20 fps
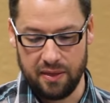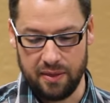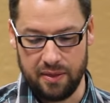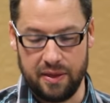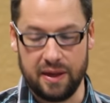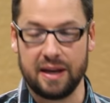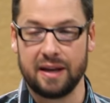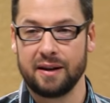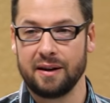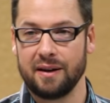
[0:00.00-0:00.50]

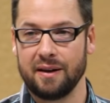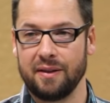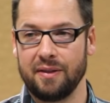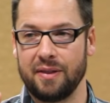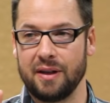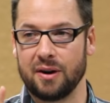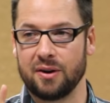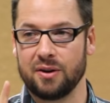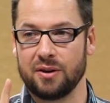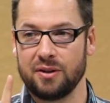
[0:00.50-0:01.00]
then
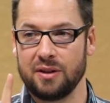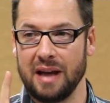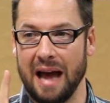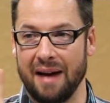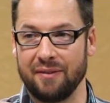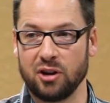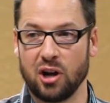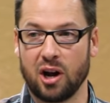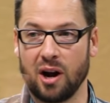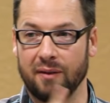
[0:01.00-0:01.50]
they're
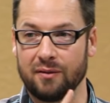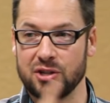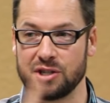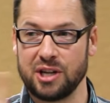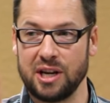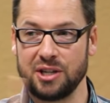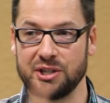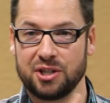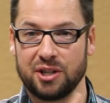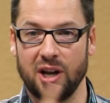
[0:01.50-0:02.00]
having a
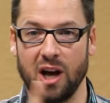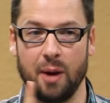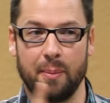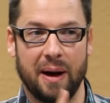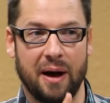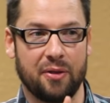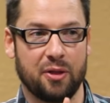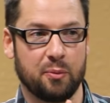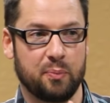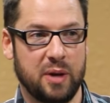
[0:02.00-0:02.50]
conversation
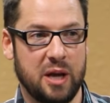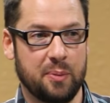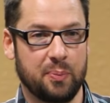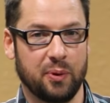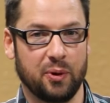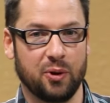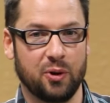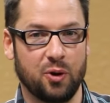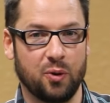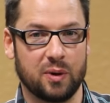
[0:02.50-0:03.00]
about the
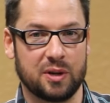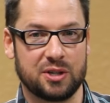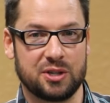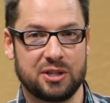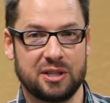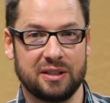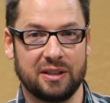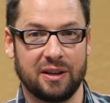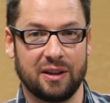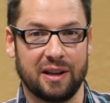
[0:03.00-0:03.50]
people who are
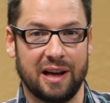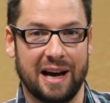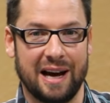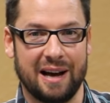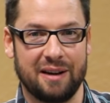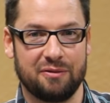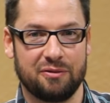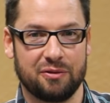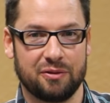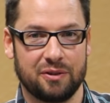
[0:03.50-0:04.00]
still
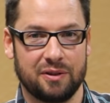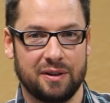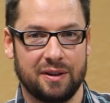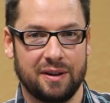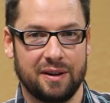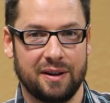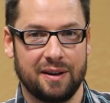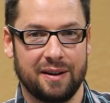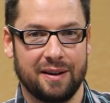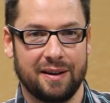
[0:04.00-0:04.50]
alive.
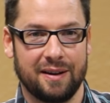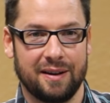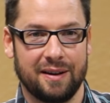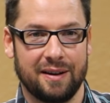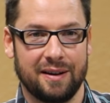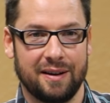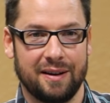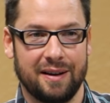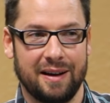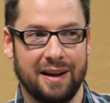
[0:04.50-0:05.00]

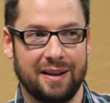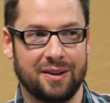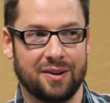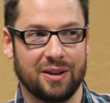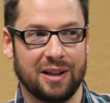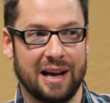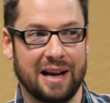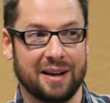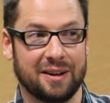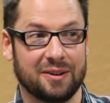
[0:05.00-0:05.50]
And
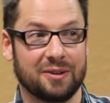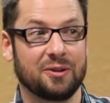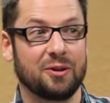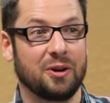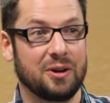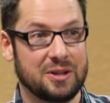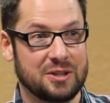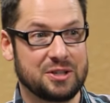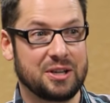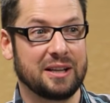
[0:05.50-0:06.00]
they're like,
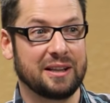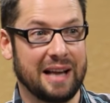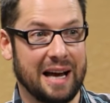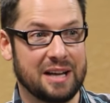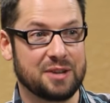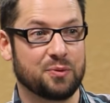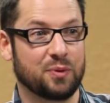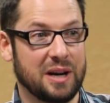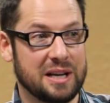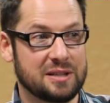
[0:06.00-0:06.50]

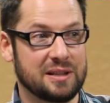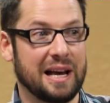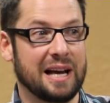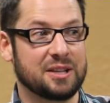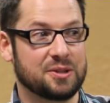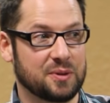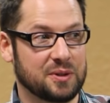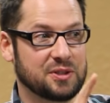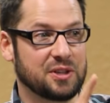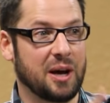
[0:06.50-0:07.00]
raise
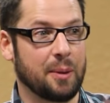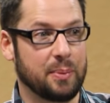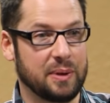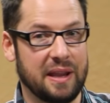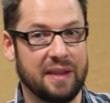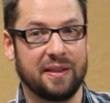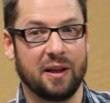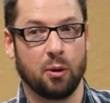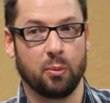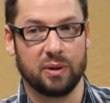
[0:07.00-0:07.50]
Lazarus up,
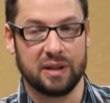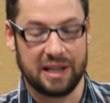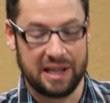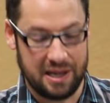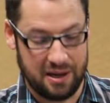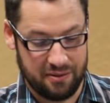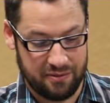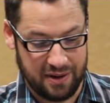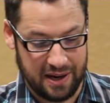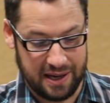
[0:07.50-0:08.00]
and then they'll
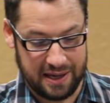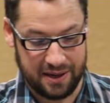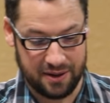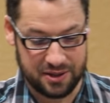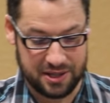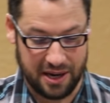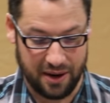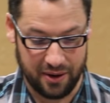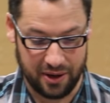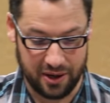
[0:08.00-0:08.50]
believe. And
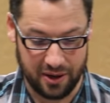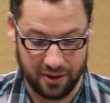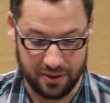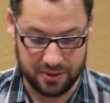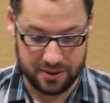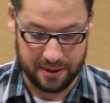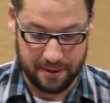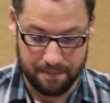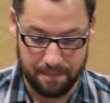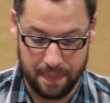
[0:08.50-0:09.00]
here's how it
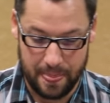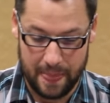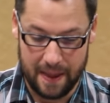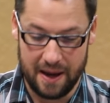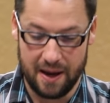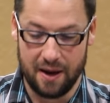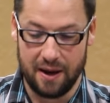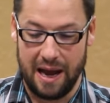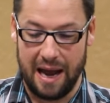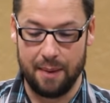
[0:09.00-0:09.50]
goes.
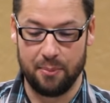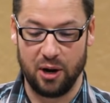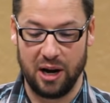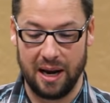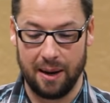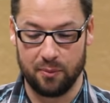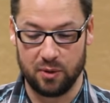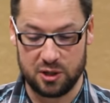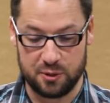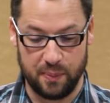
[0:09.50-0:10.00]

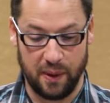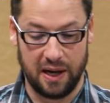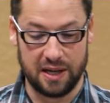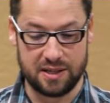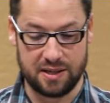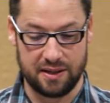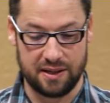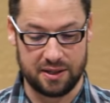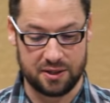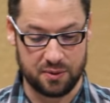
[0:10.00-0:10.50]
Abraham
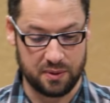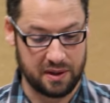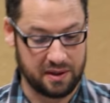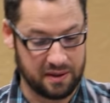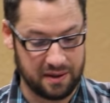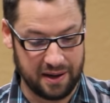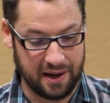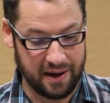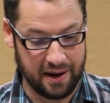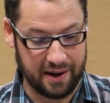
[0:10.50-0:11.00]
responds to this
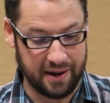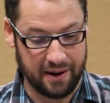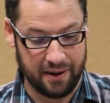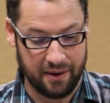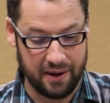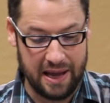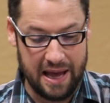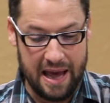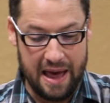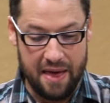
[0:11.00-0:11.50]
with,
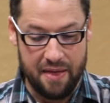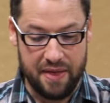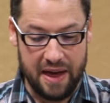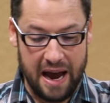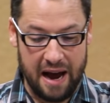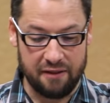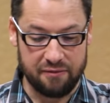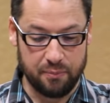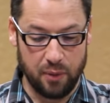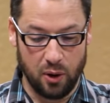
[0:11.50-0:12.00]
no.
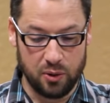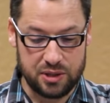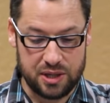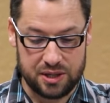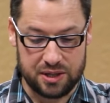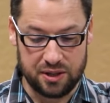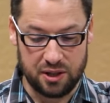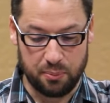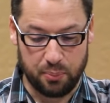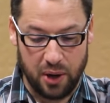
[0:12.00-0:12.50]
They have
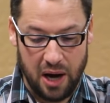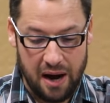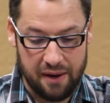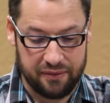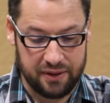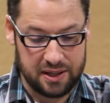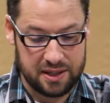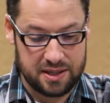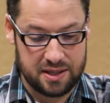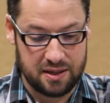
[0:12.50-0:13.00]
Moses and the
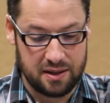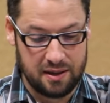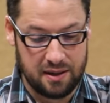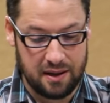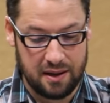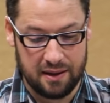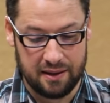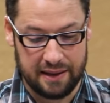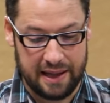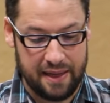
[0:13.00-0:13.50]
prophets.
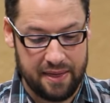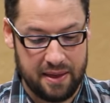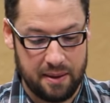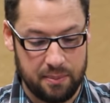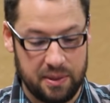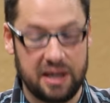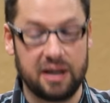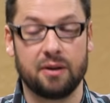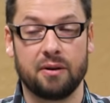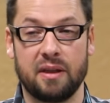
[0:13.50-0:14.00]
Let
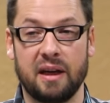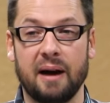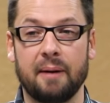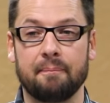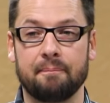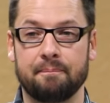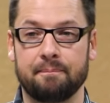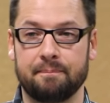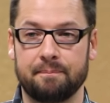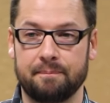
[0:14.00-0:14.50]
them hear
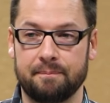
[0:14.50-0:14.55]
them.